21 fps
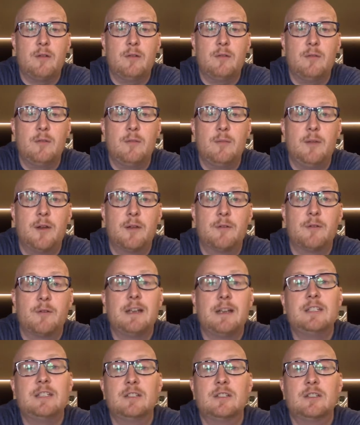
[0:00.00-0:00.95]
or the
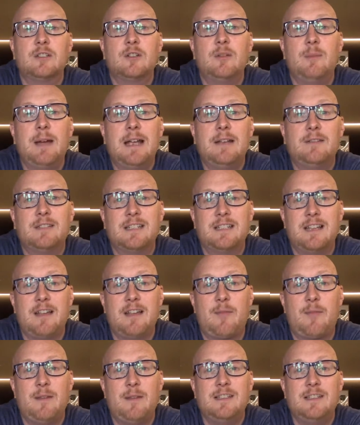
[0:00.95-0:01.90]
moderator to come out and
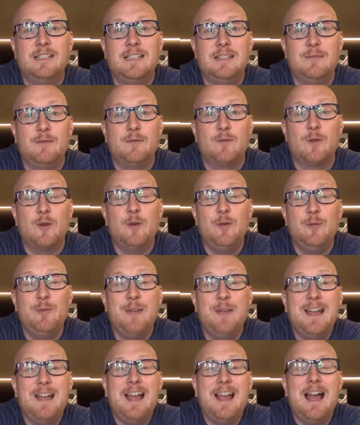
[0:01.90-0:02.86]
ask me to leave the
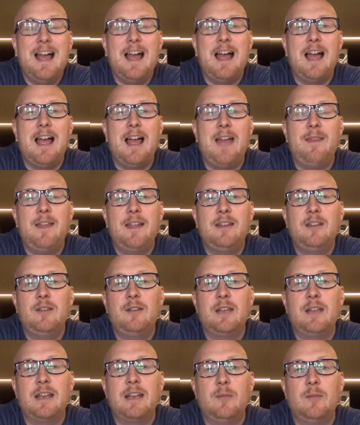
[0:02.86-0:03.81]
room. And then you
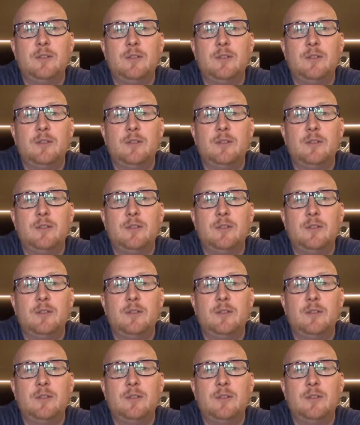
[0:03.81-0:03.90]
get it